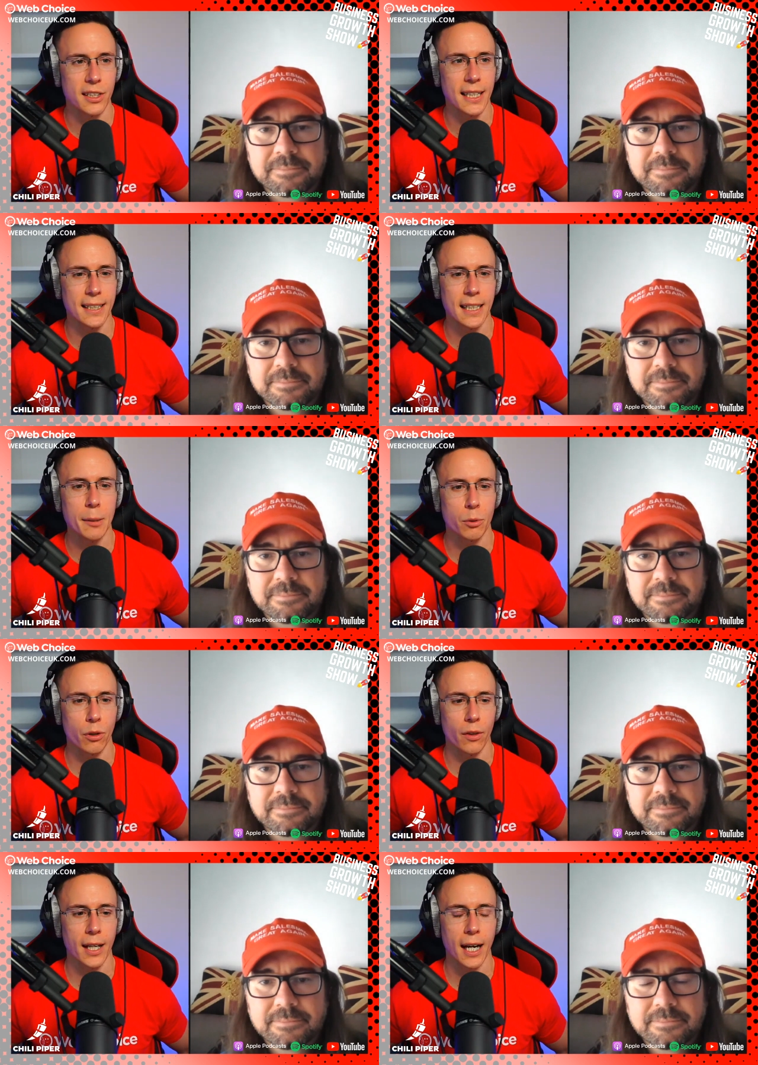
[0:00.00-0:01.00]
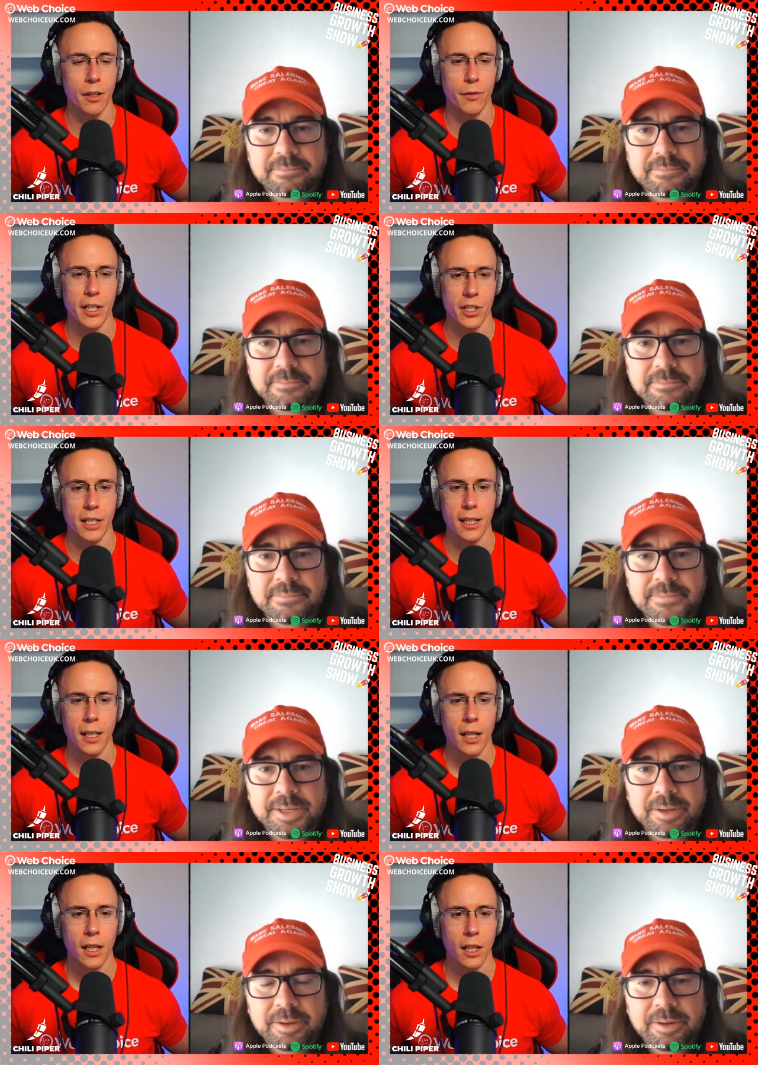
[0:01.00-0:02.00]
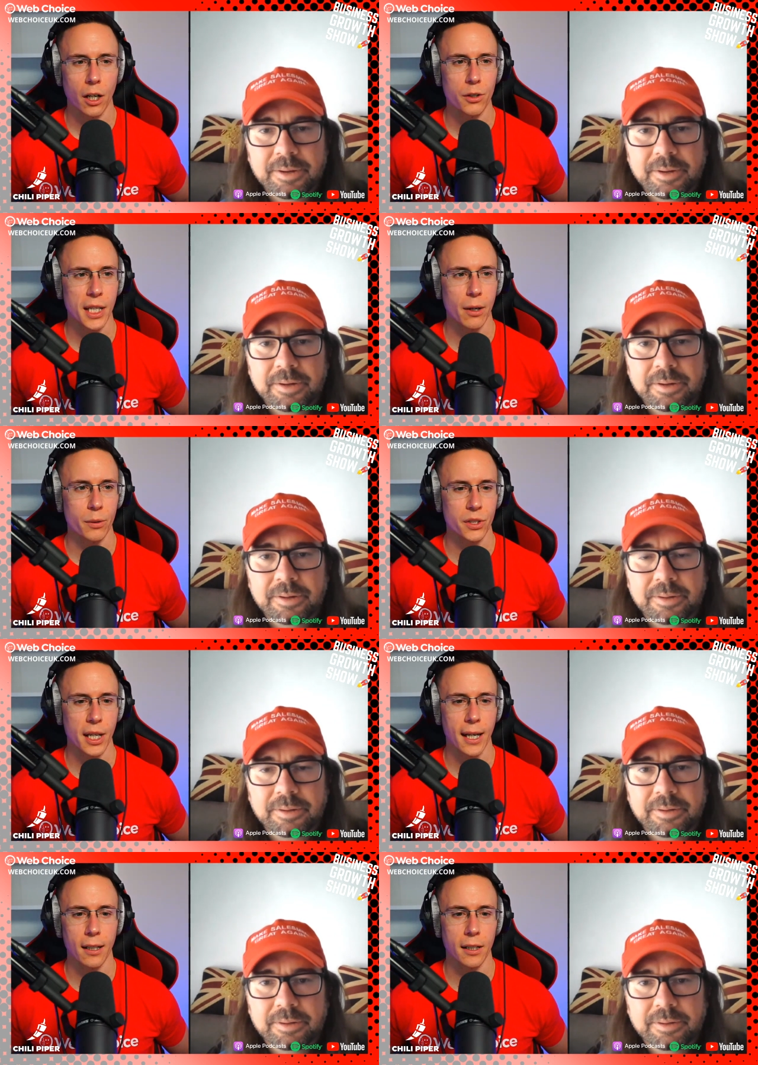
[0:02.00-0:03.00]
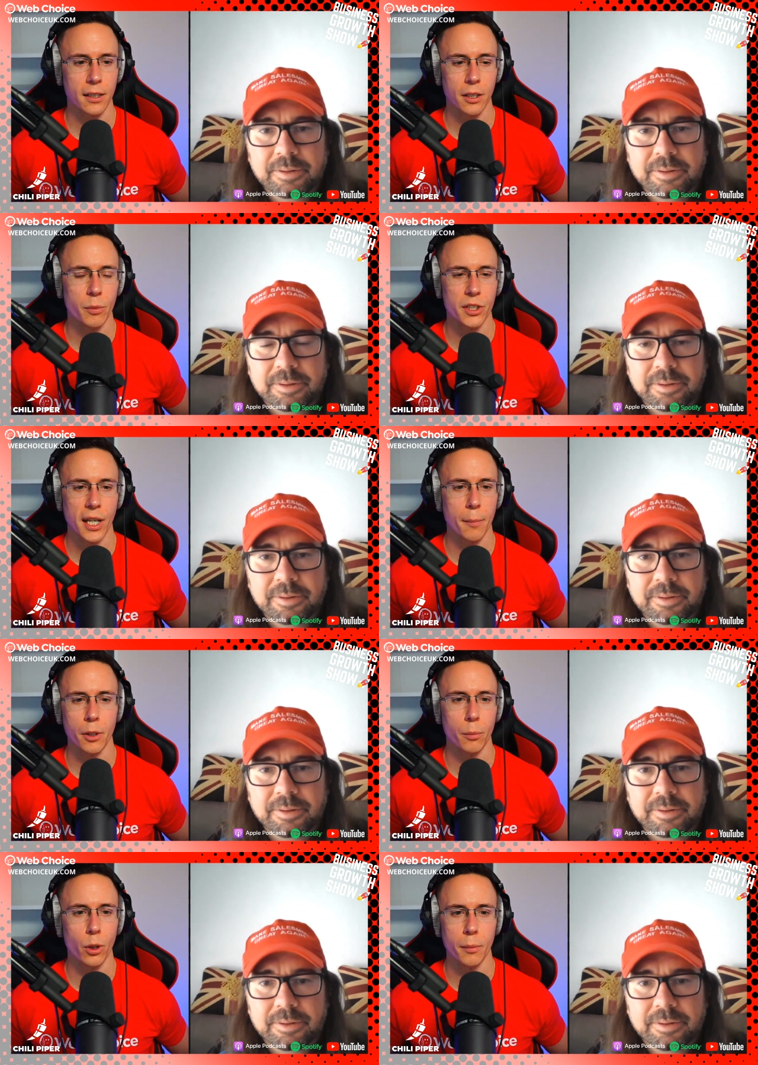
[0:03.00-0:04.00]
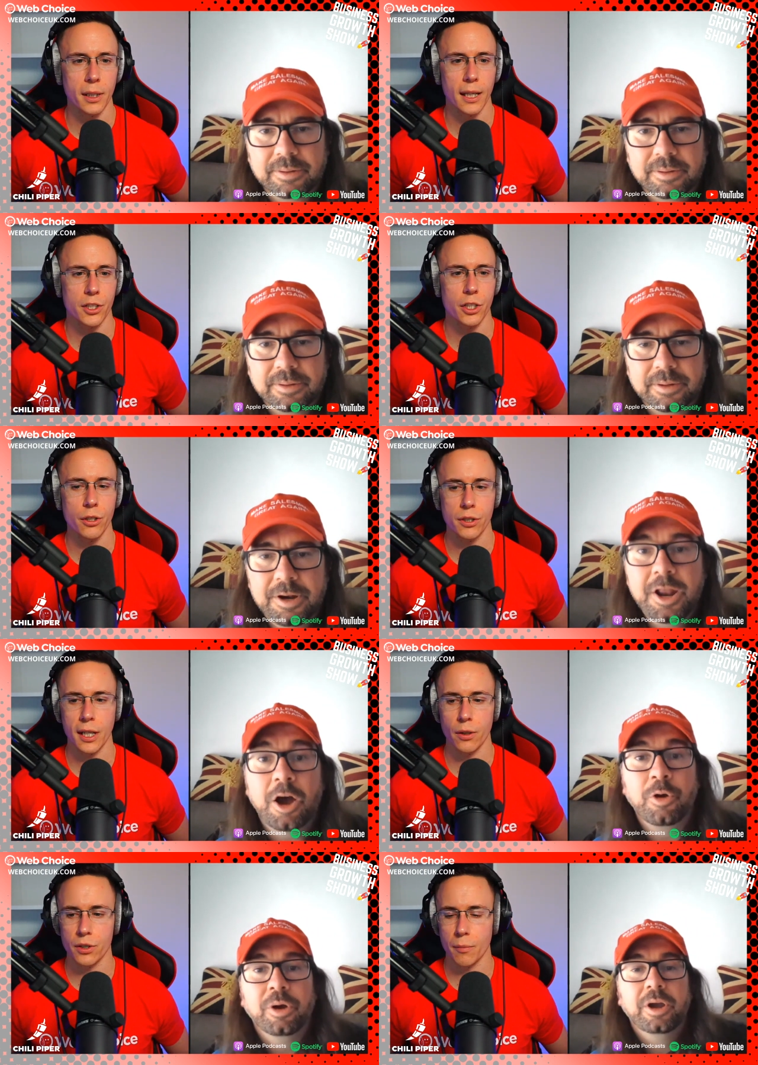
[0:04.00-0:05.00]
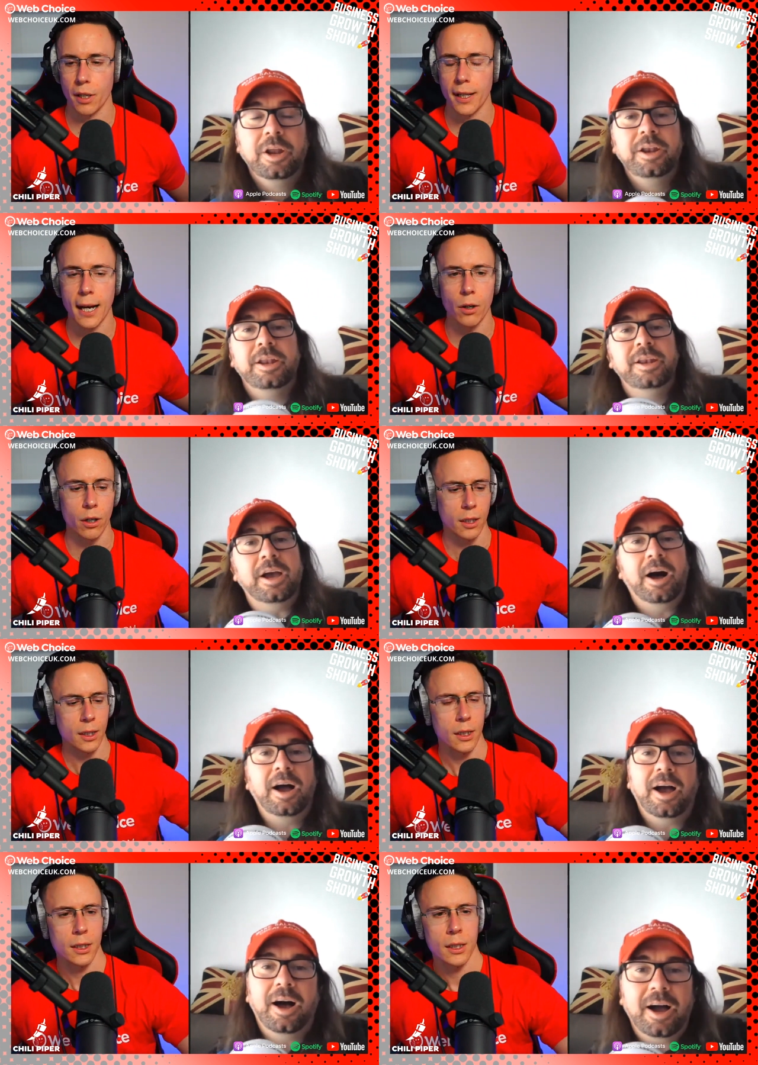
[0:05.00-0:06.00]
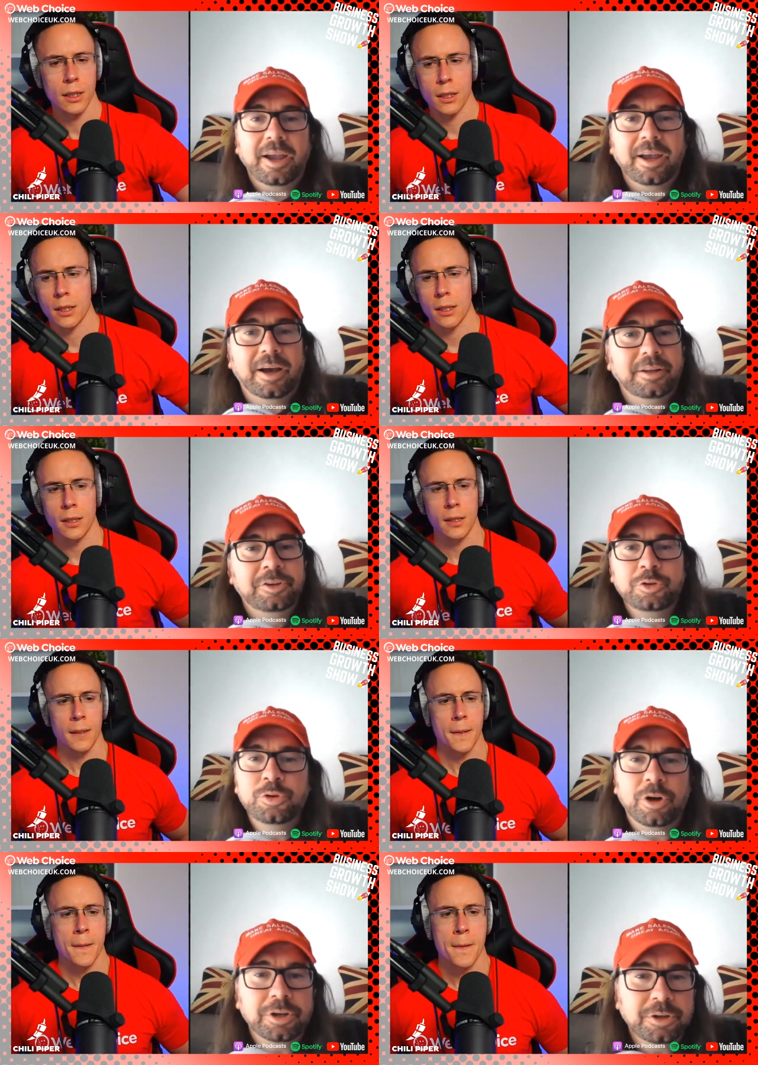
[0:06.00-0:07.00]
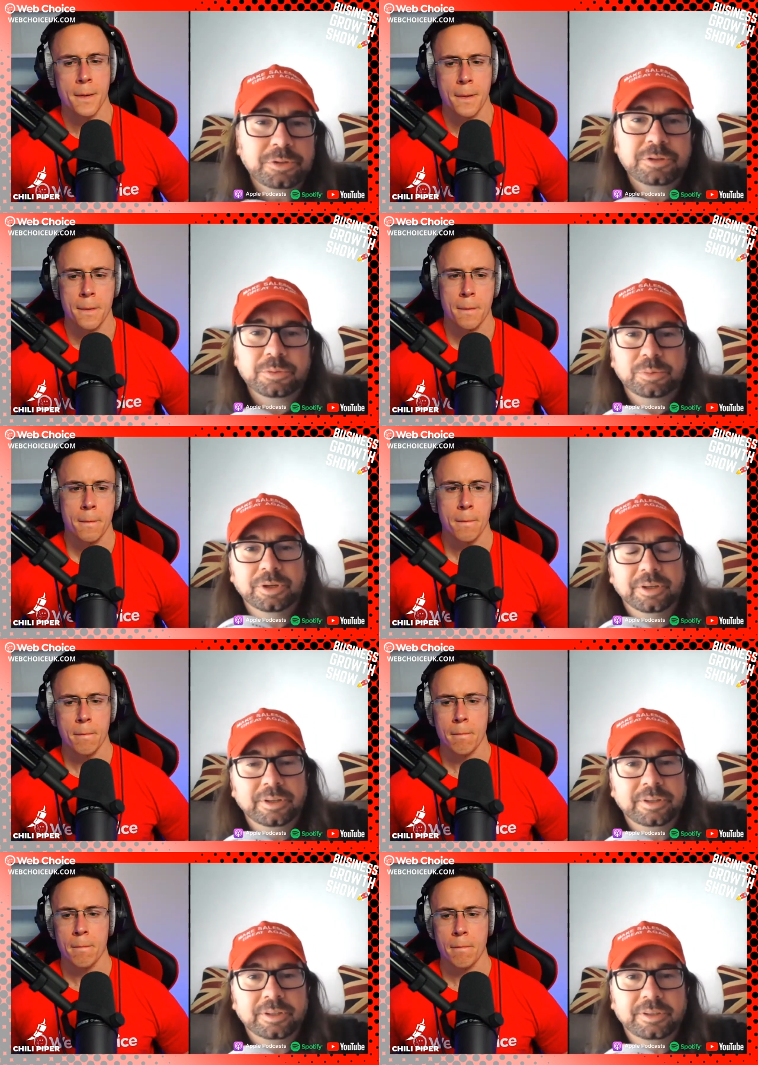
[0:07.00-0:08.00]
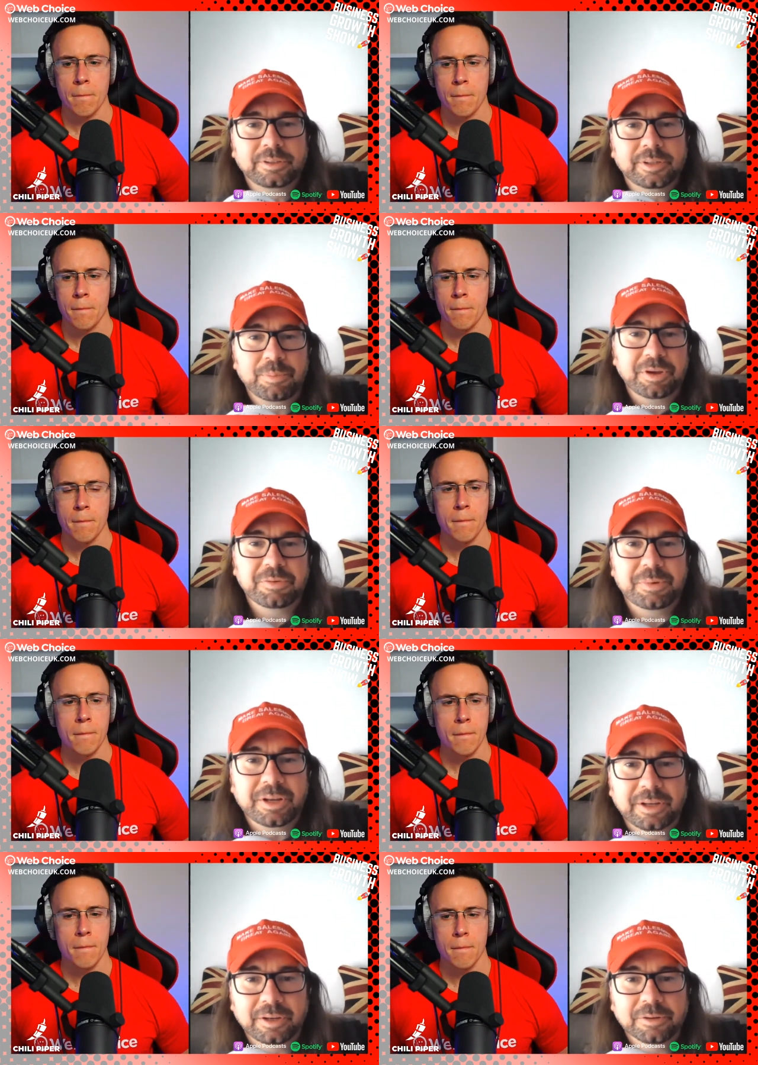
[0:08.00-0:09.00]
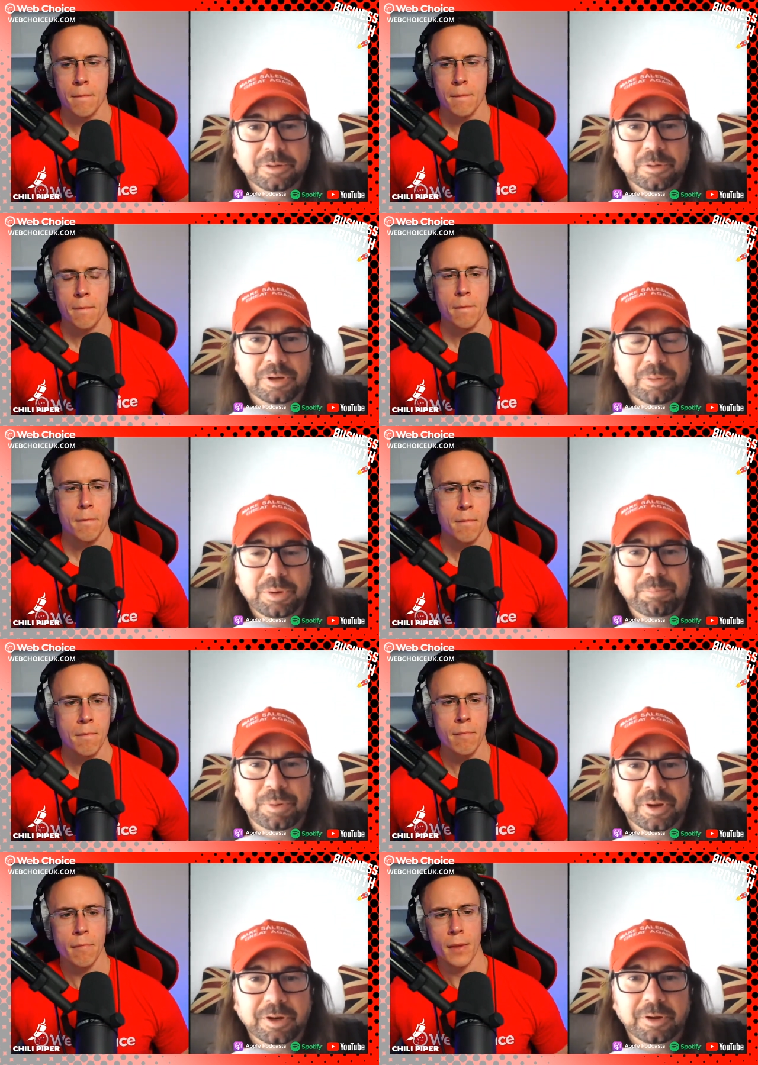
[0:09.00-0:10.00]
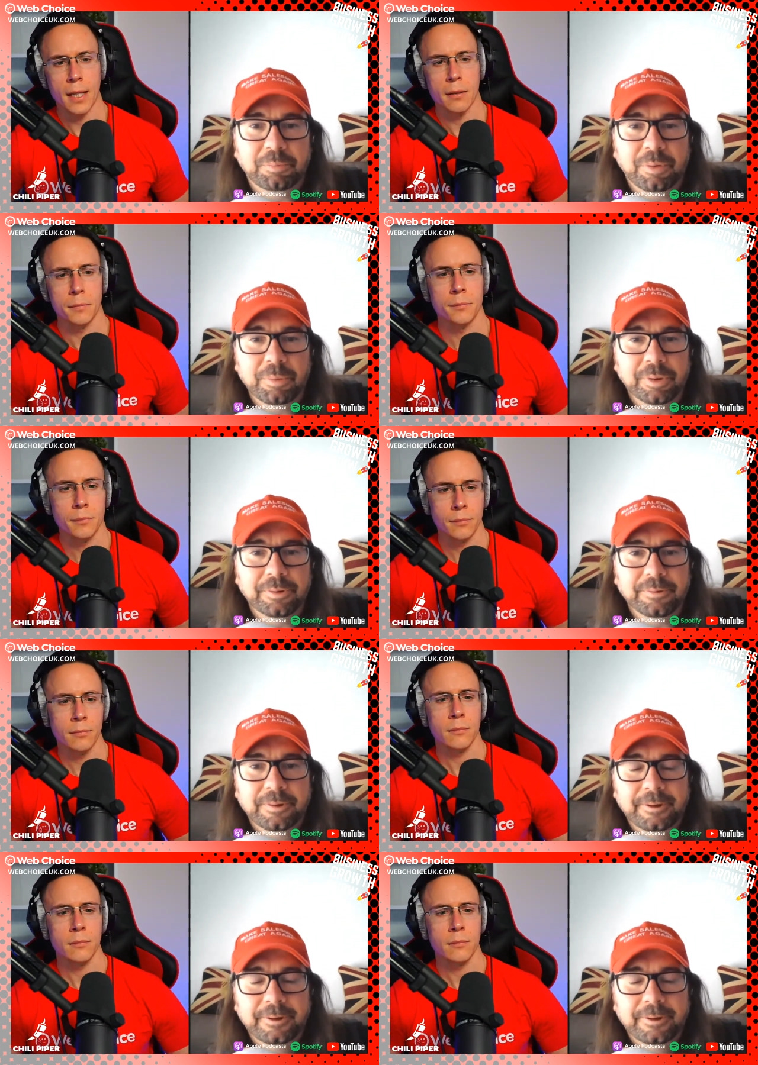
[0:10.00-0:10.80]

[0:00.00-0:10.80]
Speaker 1: to dig deeper on that and eventually close out with saying like, can we set up an appointment next Tuesday no, or something like that?
Speaker 2: Or I, I do not use the word. Can we have a meeting or can we book in an appointment?